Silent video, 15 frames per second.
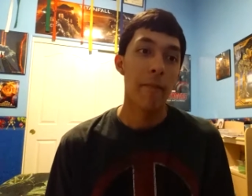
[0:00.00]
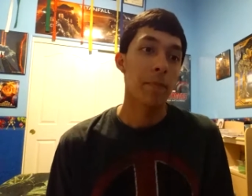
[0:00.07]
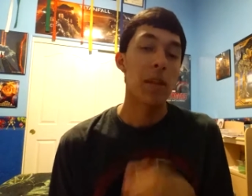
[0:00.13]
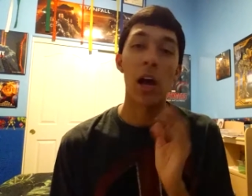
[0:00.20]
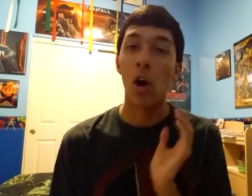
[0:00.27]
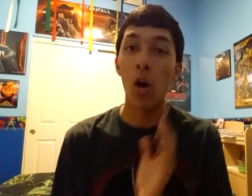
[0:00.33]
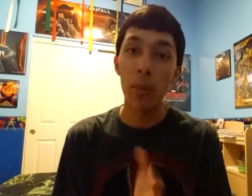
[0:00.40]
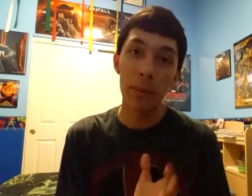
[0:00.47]
Now,
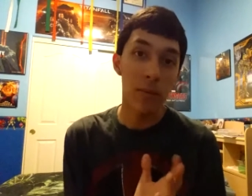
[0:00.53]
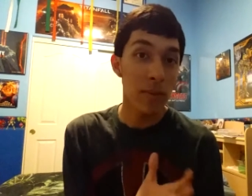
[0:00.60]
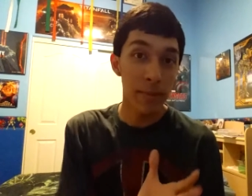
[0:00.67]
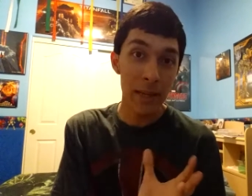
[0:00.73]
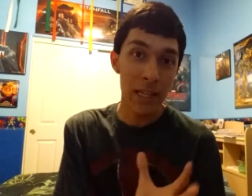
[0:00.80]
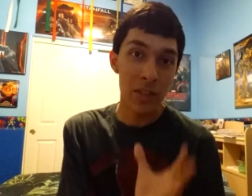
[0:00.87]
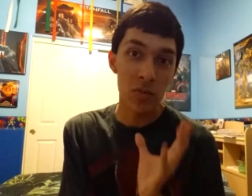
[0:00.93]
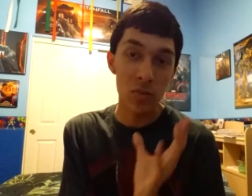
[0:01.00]
I hope it
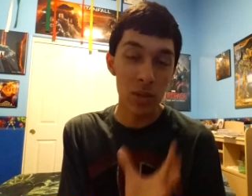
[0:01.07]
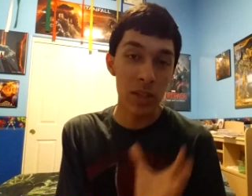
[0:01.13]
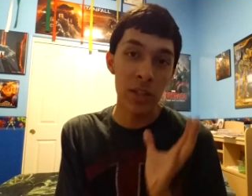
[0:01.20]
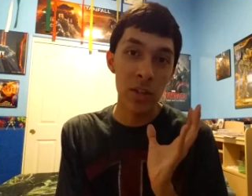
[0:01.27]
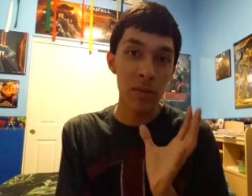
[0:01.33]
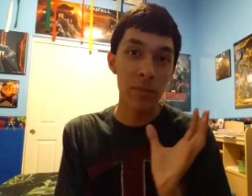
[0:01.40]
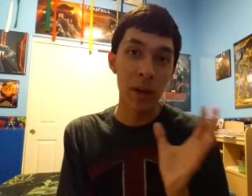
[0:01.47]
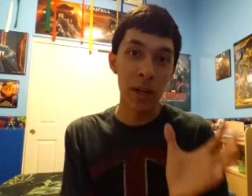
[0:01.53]
makes really
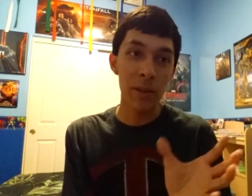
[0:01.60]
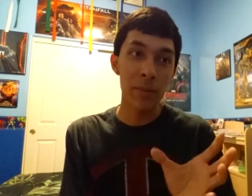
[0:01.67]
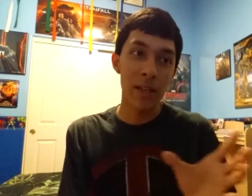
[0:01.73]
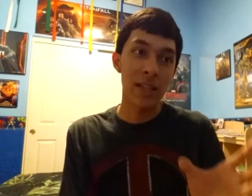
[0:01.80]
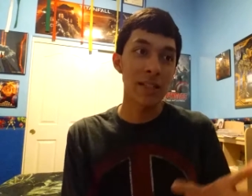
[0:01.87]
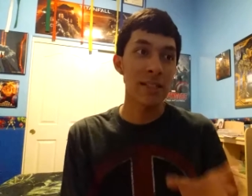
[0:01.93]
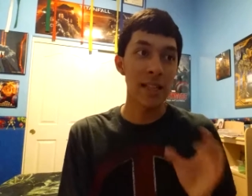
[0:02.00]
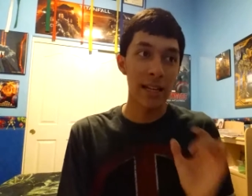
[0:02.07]
good money
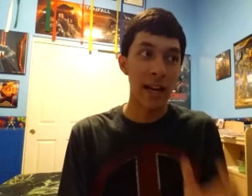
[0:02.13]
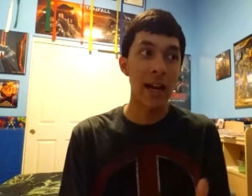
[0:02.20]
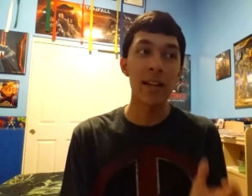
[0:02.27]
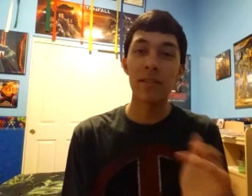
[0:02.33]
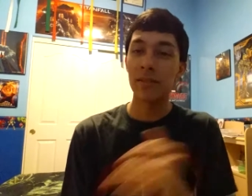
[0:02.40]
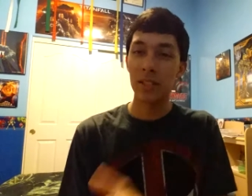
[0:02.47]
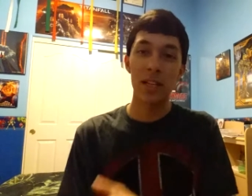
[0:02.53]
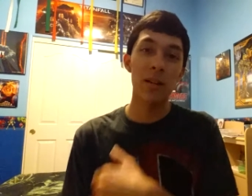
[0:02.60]
because they kind
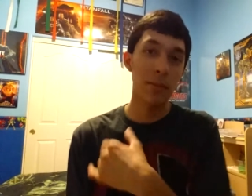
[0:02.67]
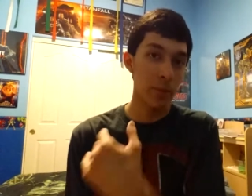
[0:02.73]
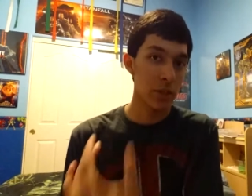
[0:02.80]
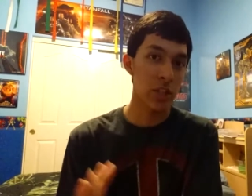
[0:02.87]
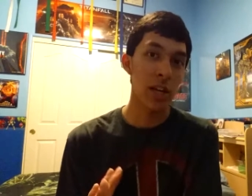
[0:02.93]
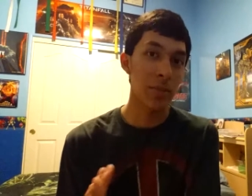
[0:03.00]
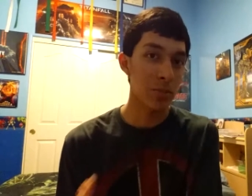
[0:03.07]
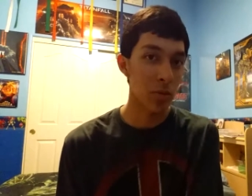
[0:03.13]
of set up a
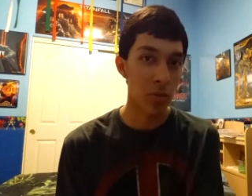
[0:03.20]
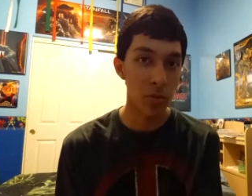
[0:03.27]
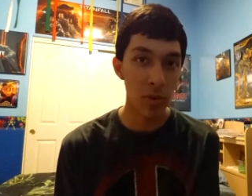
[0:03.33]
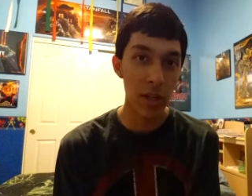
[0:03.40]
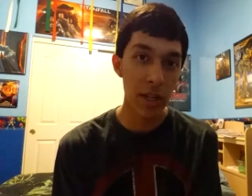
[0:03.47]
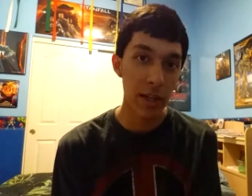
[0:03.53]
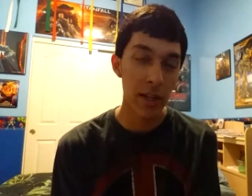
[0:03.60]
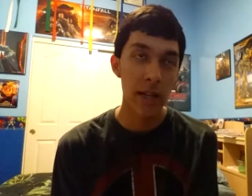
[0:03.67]
Chapter
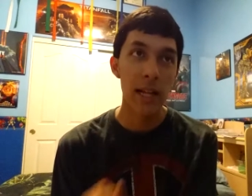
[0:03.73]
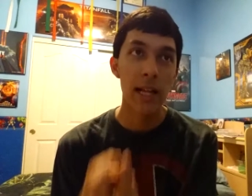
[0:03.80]
3,